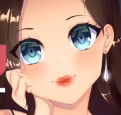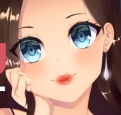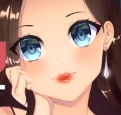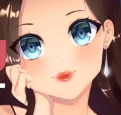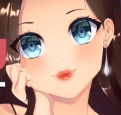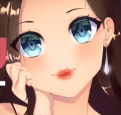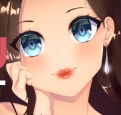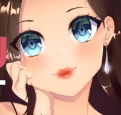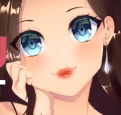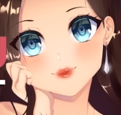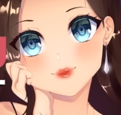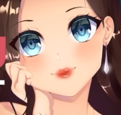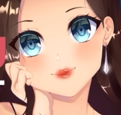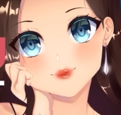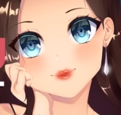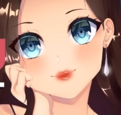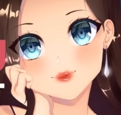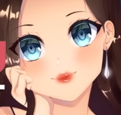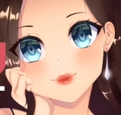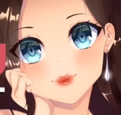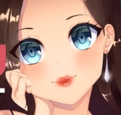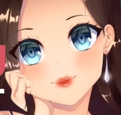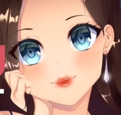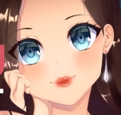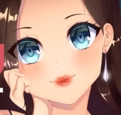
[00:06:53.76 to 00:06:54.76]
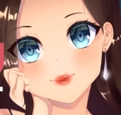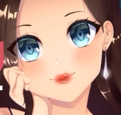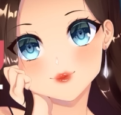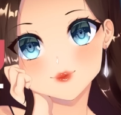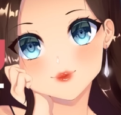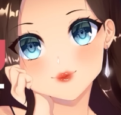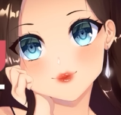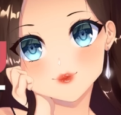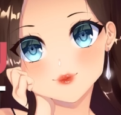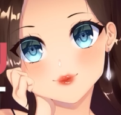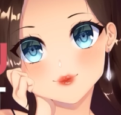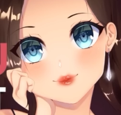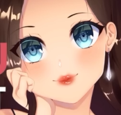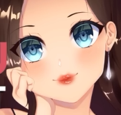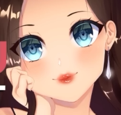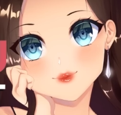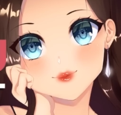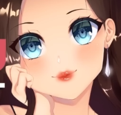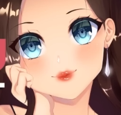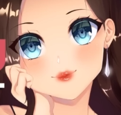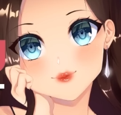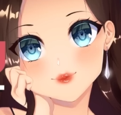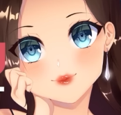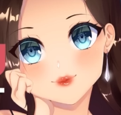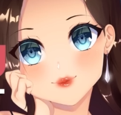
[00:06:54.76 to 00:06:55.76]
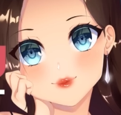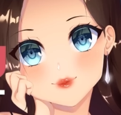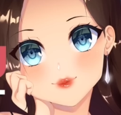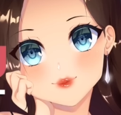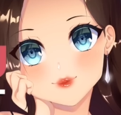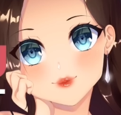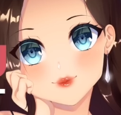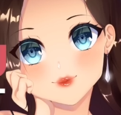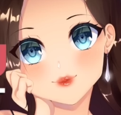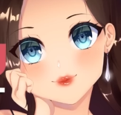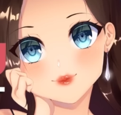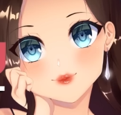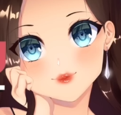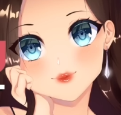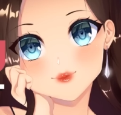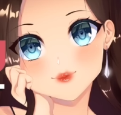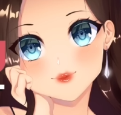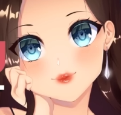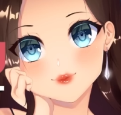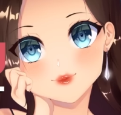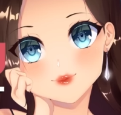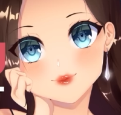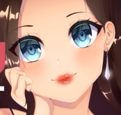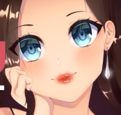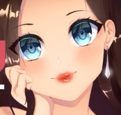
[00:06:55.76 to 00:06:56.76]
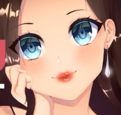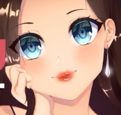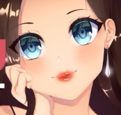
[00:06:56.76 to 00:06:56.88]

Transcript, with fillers: now. What's going on?